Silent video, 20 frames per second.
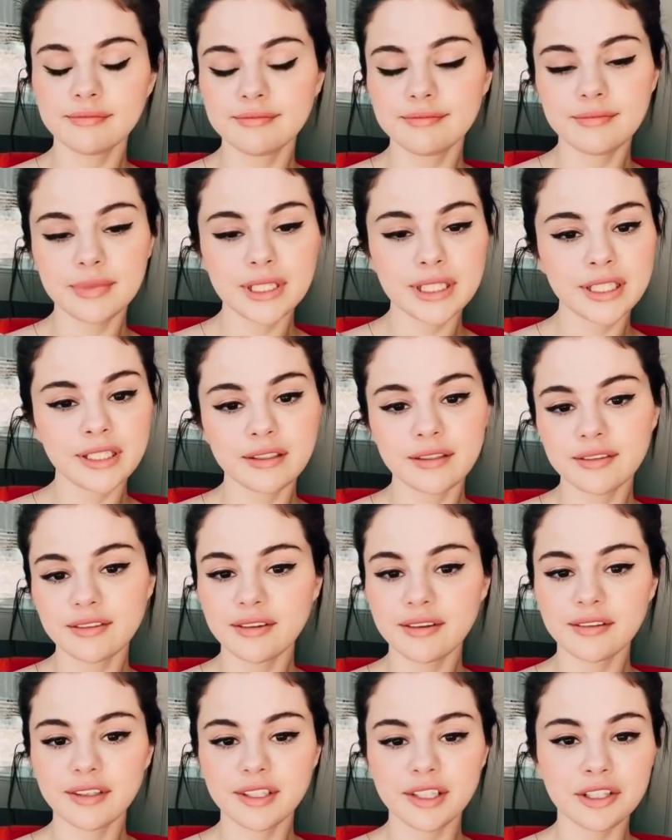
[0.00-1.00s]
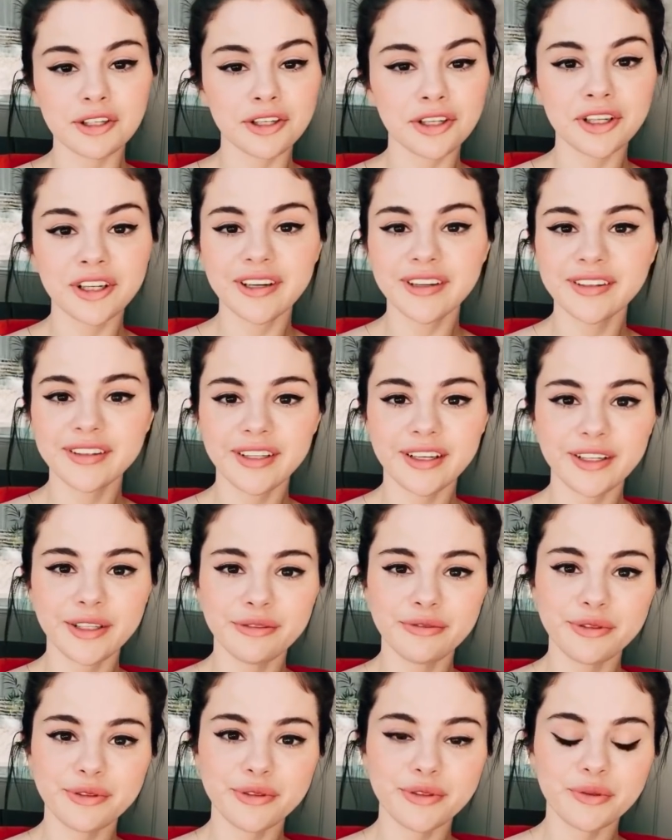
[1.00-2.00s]
being here and thank
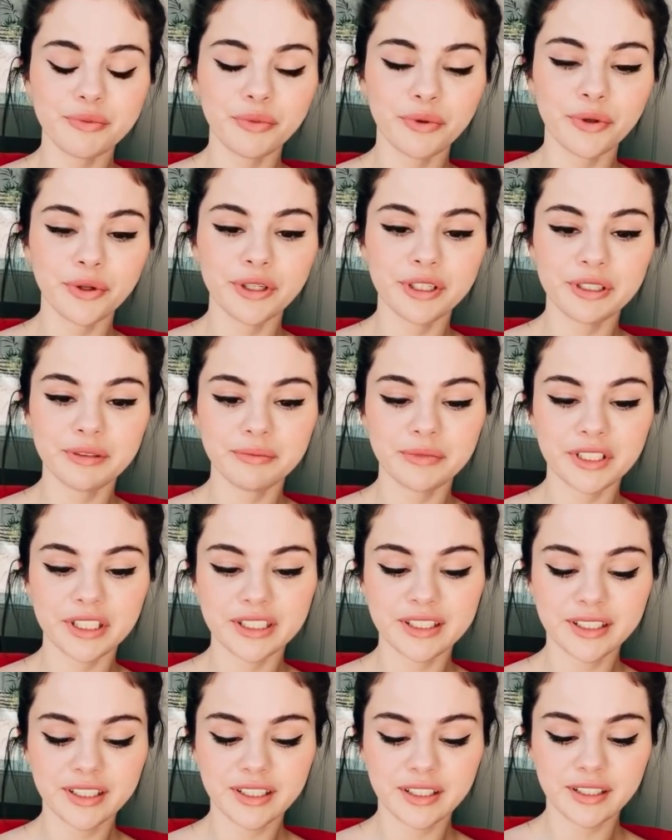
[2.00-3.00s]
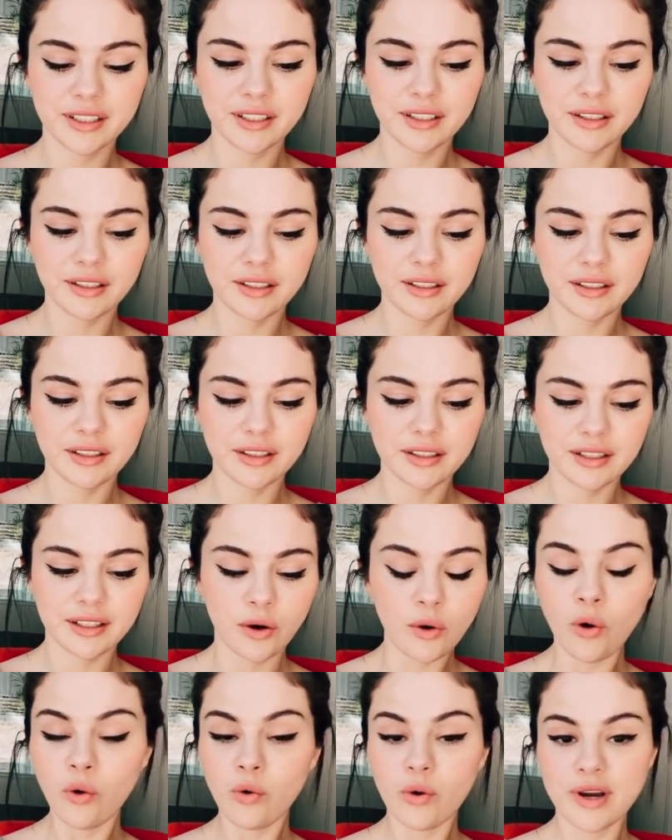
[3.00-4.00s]
you for supporting me
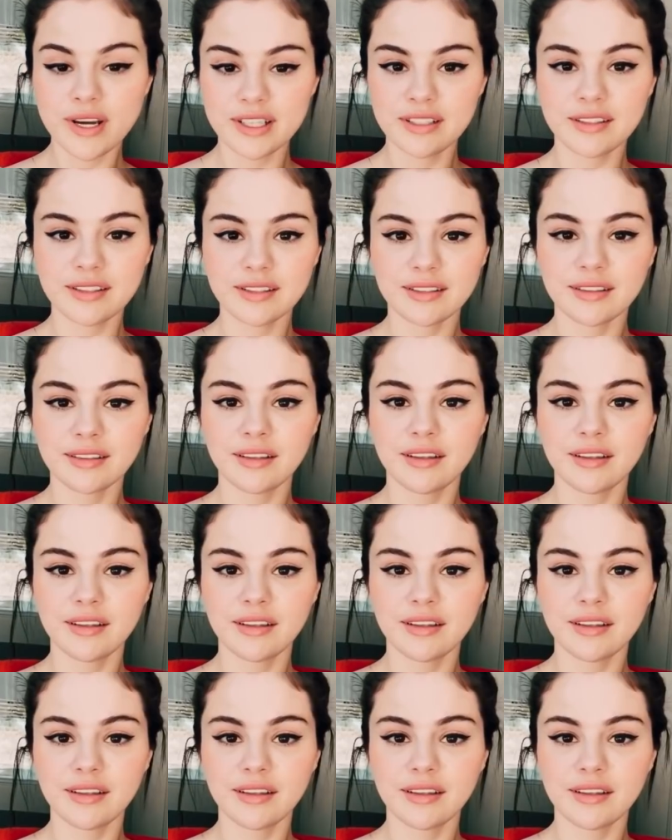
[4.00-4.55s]
always.